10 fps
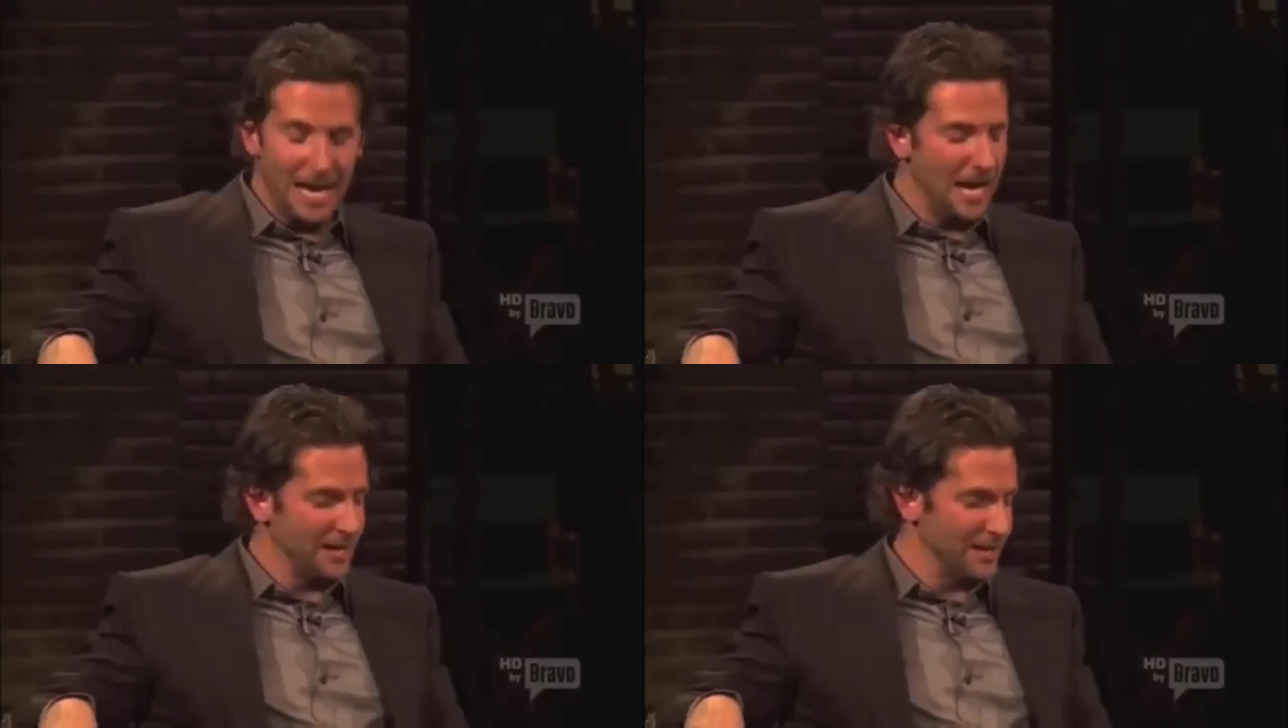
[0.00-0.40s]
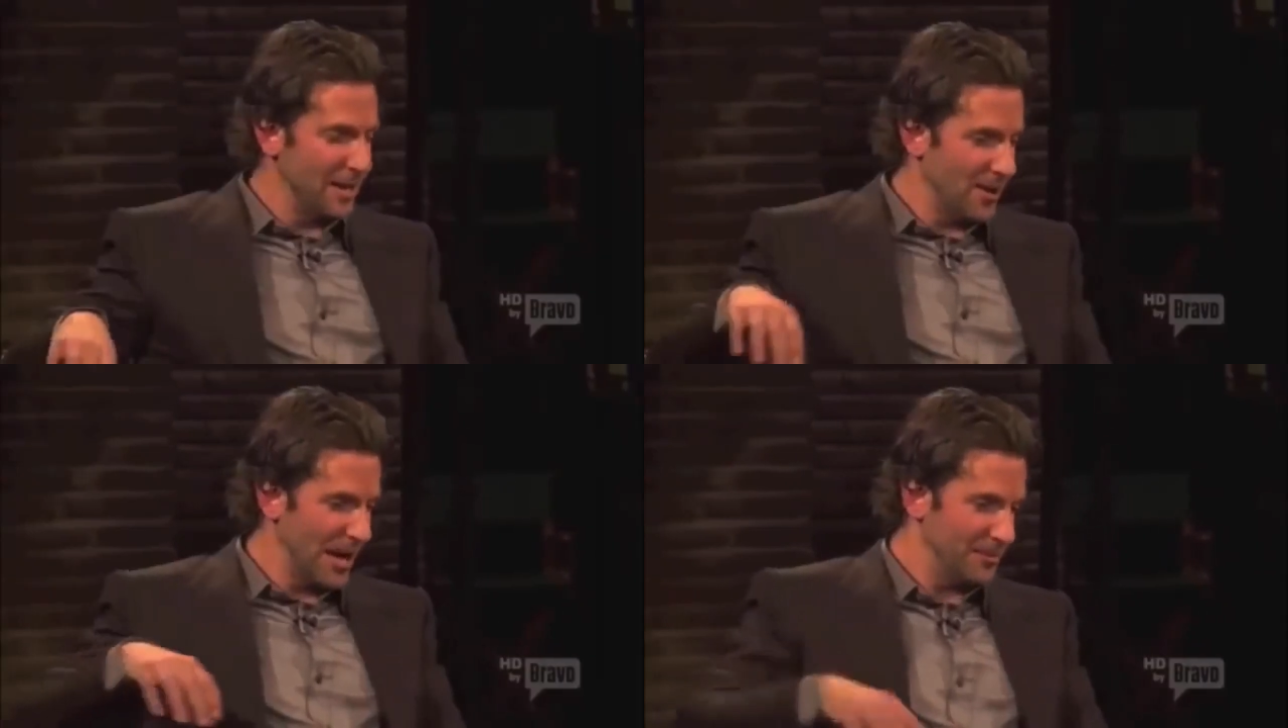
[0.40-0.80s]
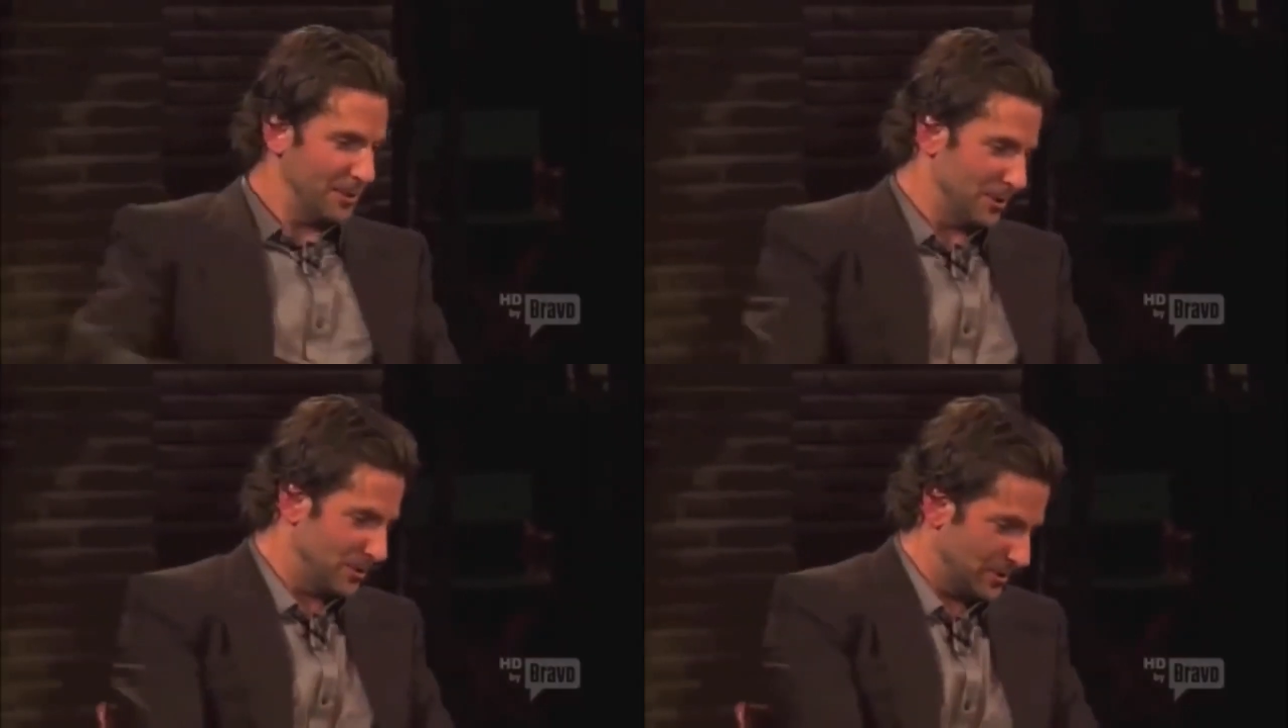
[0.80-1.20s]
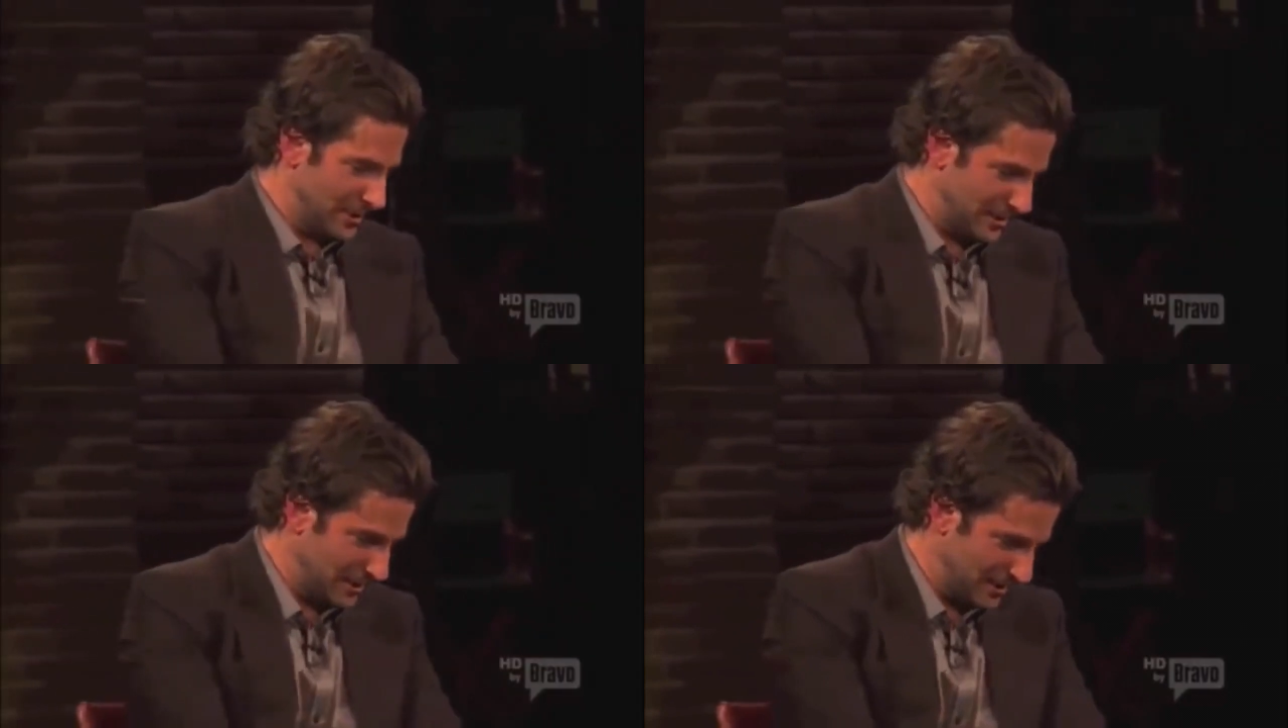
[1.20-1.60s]
Yeah, no, absolutely.
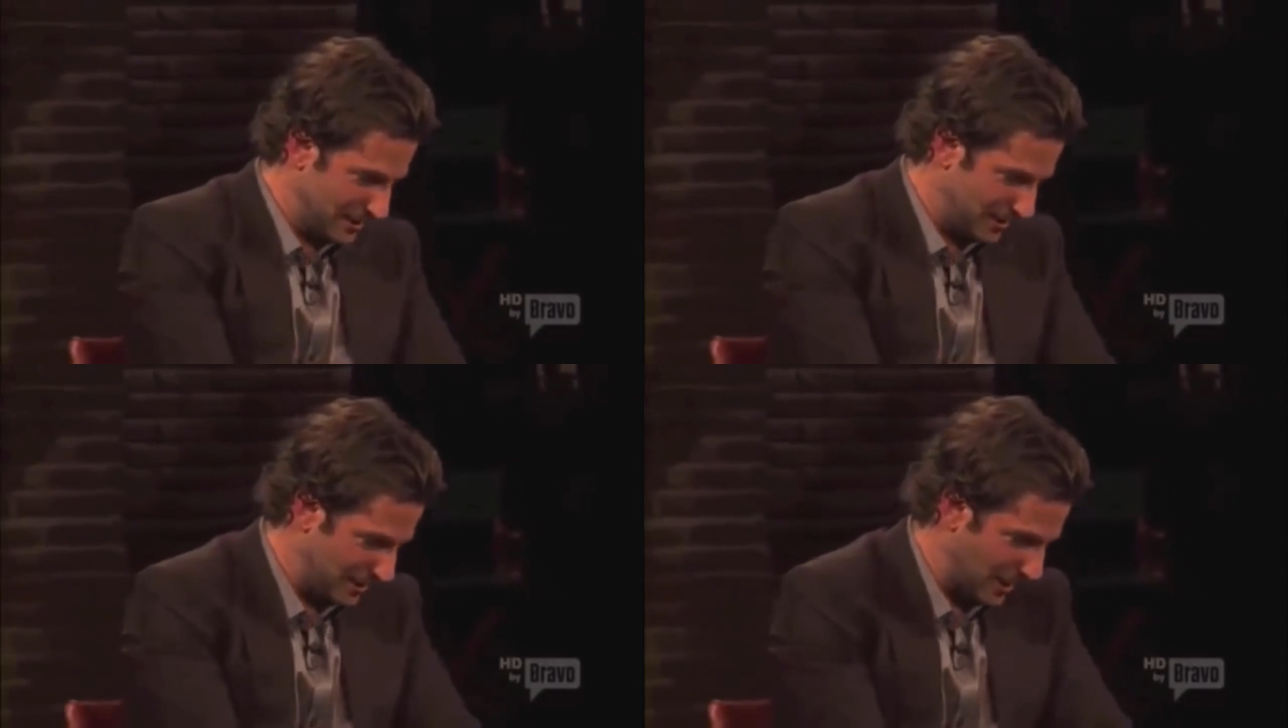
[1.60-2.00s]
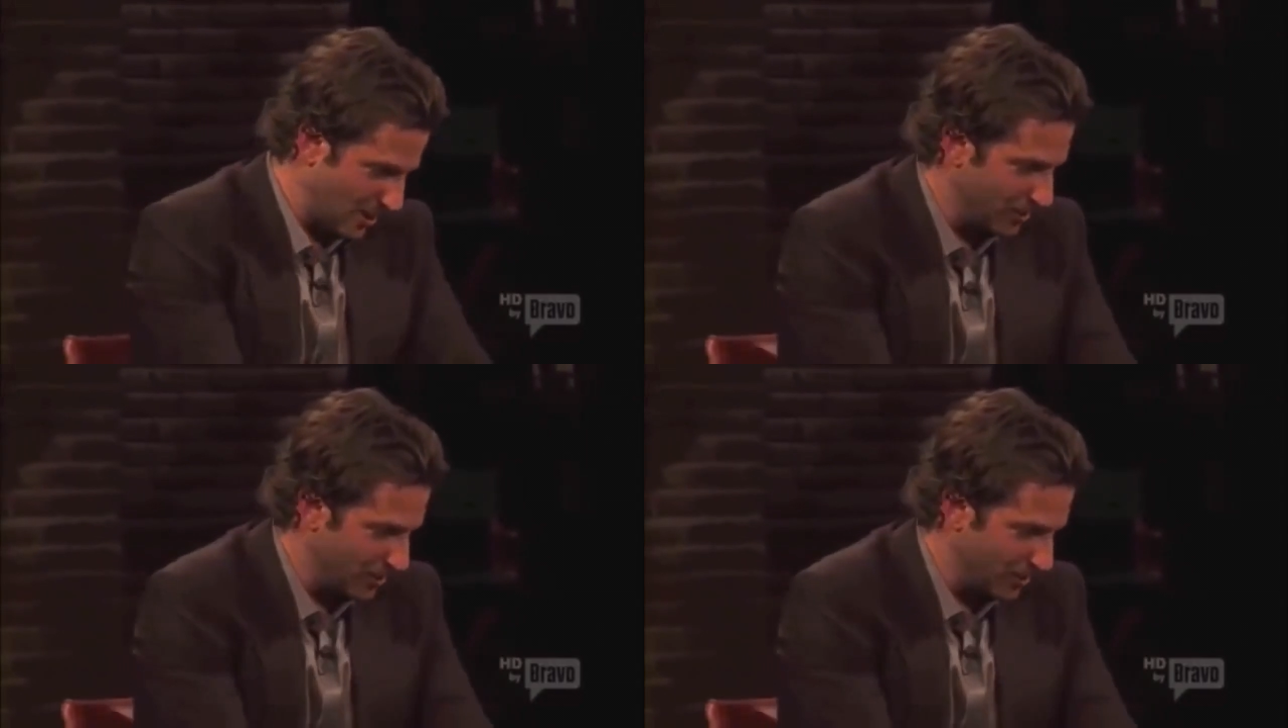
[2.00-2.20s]
What's Owen sound like?